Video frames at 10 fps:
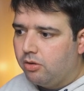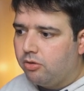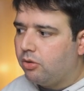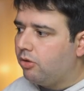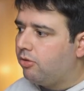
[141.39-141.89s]

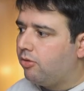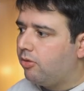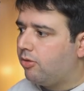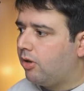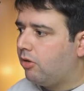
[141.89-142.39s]
So this
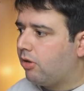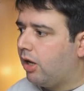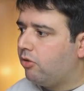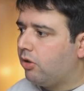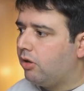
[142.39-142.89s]
stage
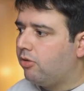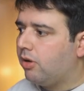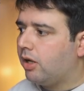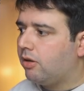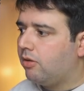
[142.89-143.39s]
light, you can
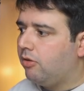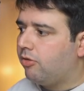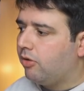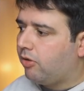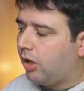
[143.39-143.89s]
select
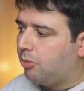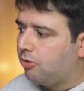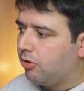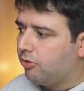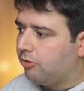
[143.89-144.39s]
different
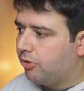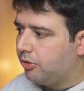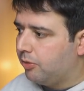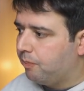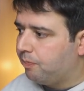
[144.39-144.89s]
types of
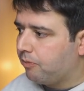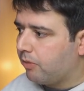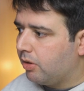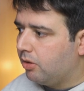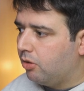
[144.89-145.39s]
uh,
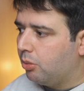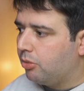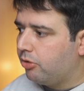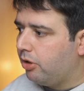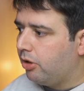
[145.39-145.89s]

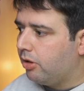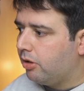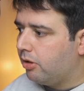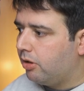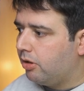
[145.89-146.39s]
gobos here,
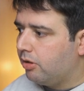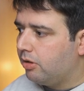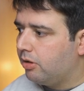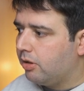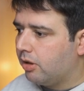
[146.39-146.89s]
or
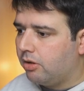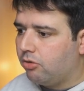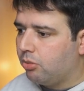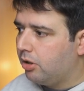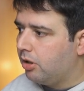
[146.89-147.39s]
like
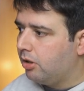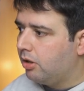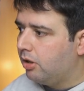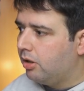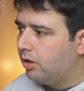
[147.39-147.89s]
this one.
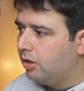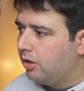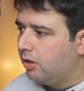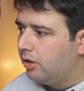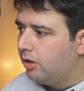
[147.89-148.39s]

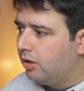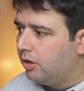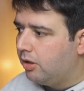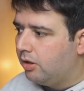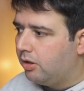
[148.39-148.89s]

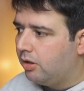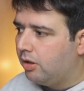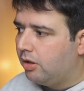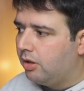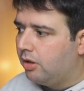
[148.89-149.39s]

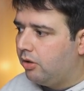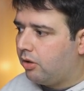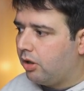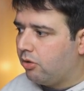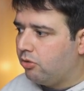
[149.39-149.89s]
You
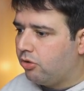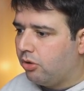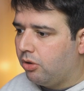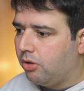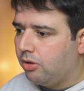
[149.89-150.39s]
can
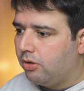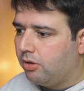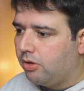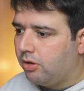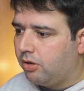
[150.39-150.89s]
control
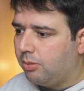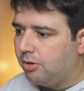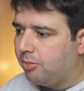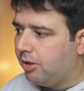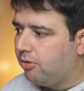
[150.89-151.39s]
a little
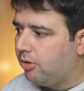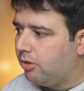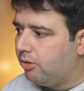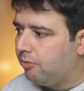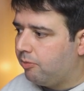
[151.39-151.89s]
bit
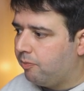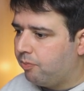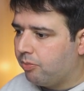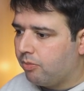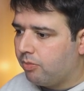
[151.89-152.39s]
better,
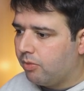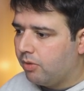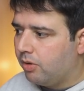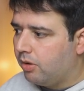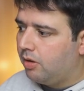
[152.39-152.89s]

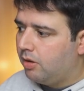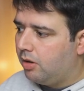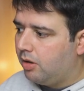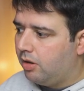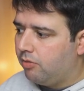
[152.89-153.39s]

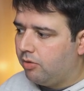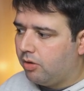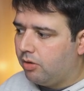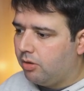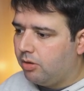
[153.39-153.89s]
and even the
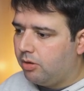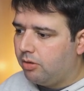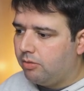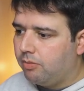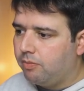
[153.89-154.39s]
color.